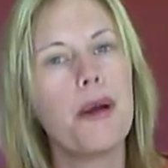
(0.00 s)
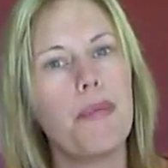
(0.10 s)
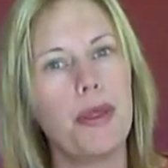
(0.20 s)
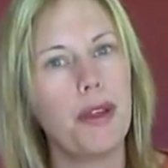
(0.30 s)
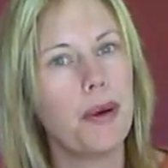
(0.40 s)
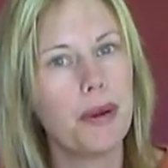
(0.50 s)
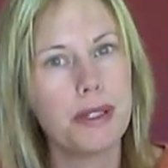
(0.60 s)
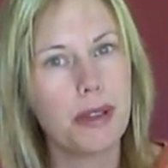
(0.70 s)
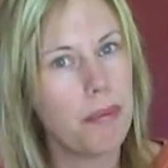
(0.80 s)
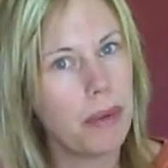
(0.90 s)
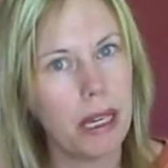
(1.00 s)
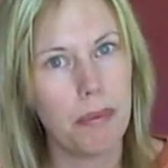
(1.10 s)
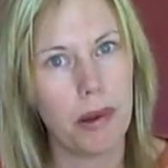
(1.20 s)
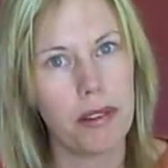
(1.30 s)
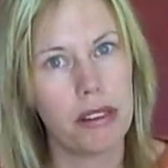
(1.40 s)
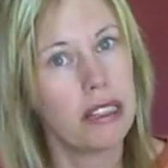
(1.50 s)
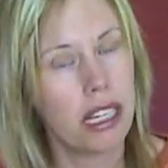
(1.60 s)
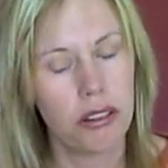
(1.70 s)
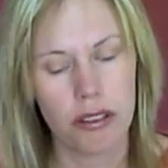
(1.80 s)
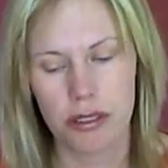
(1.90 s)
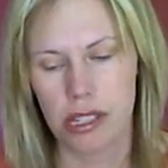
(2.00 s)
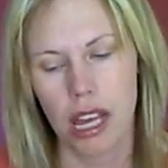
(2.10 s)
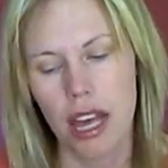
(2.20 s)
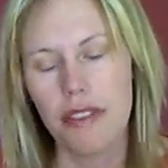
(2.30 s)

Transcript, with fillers: but there were some people, the leaders,